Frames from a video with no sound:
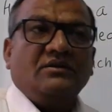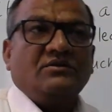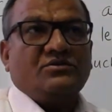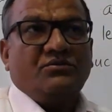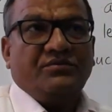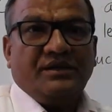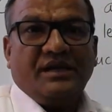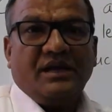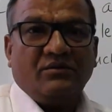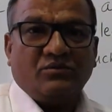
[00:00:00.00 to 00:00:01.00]
So we
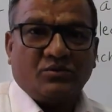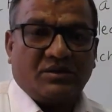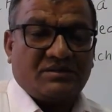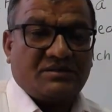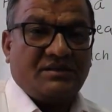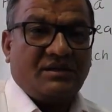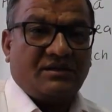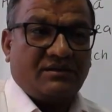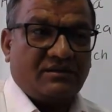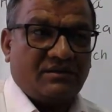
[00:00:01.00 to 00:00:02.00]
have to
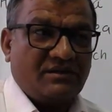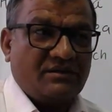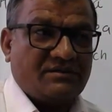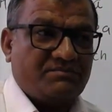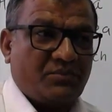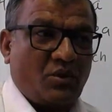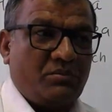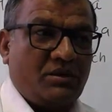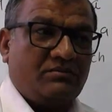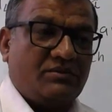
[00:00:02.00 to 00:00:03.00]
consider this
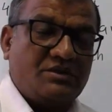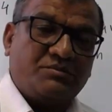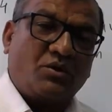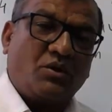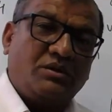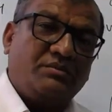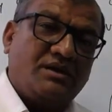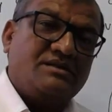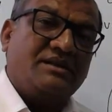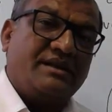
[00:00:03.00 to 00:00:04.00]
problem
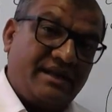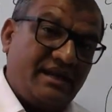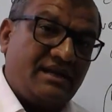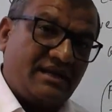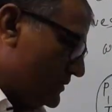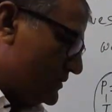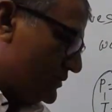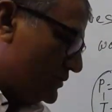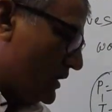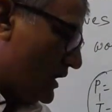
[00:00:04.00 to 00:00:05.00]
as a real gas.
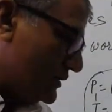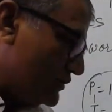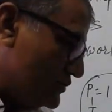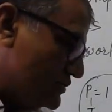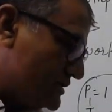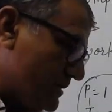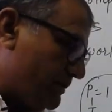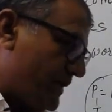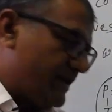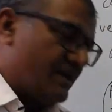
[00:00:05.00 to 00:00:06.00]
You can't use
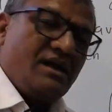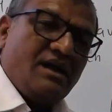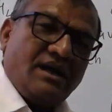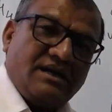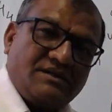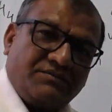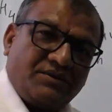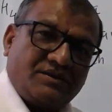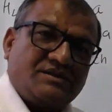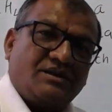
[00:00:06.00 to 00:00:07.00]
Cp as a
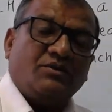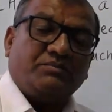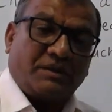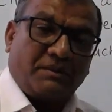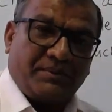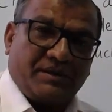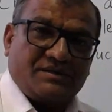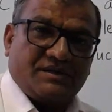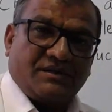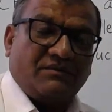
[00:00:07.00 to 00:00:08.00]
function of
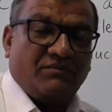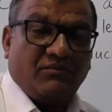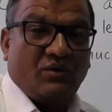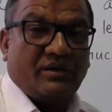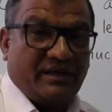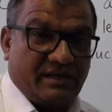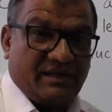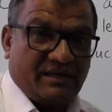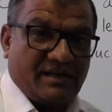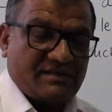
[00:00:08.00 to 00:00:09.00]
temperature for
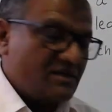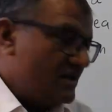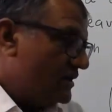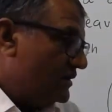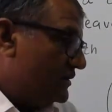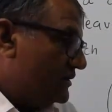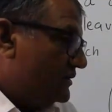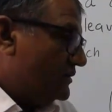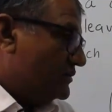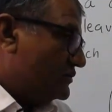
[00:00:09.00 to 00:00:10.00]
real gas.
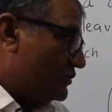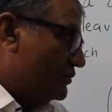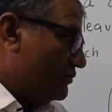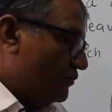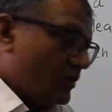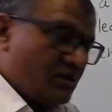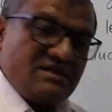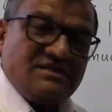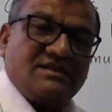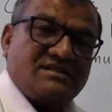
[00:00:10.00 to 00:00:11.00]
So what
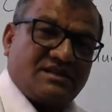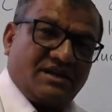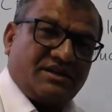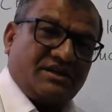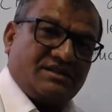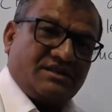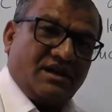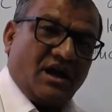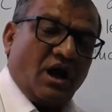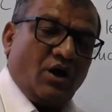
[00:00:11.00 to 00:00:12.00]
is the strategy?
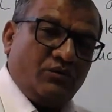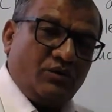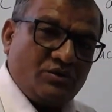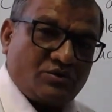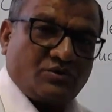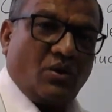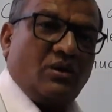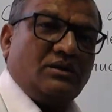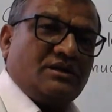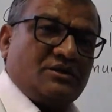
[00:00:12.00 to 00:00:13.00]
How will you
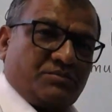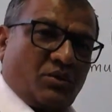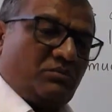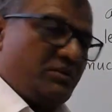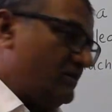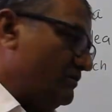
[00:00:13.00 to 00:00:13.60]
solve this problem?